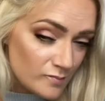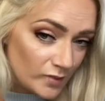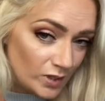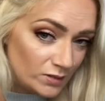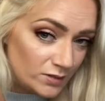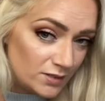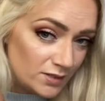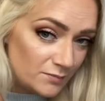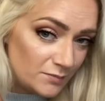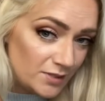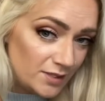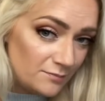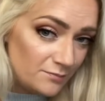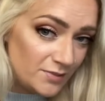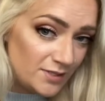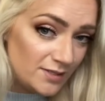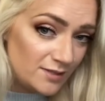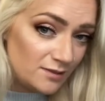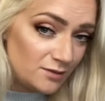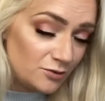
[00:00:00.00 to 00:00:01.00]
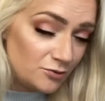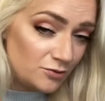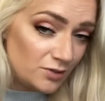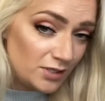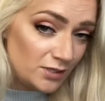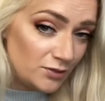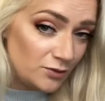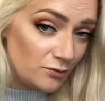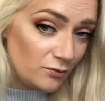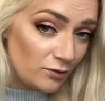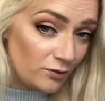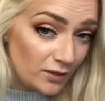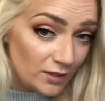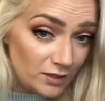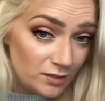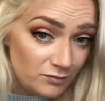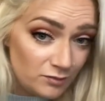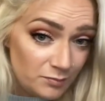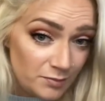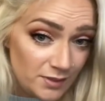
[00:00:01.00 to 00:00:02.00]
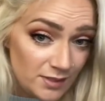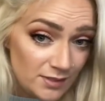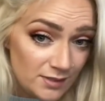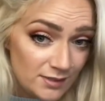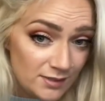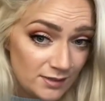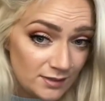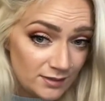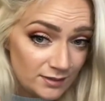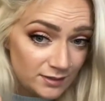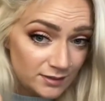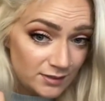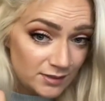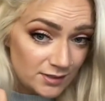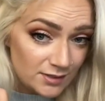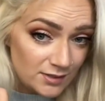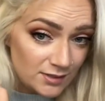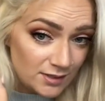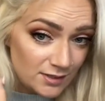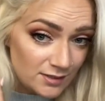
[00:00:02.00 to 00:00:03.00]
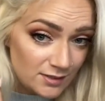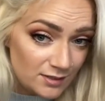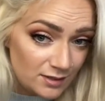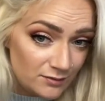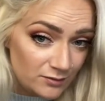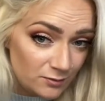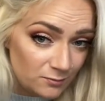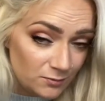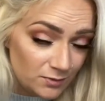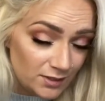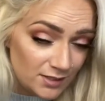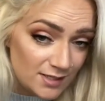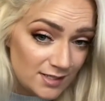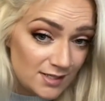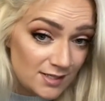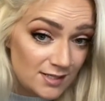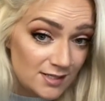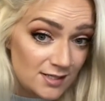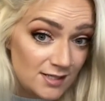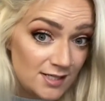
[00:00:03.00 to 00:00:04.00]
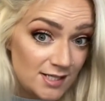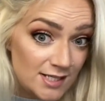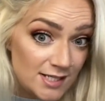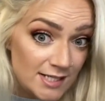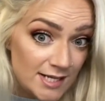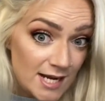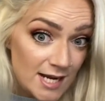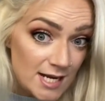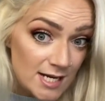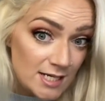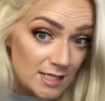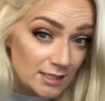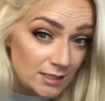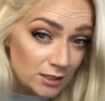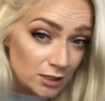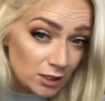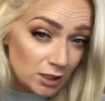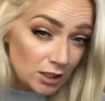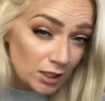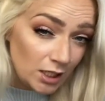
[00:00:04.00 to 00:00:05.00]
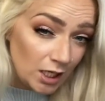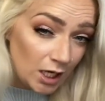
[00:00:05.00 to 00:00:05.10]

and sometimes you get too thin of a piece and it just doesn't even want to stay in curling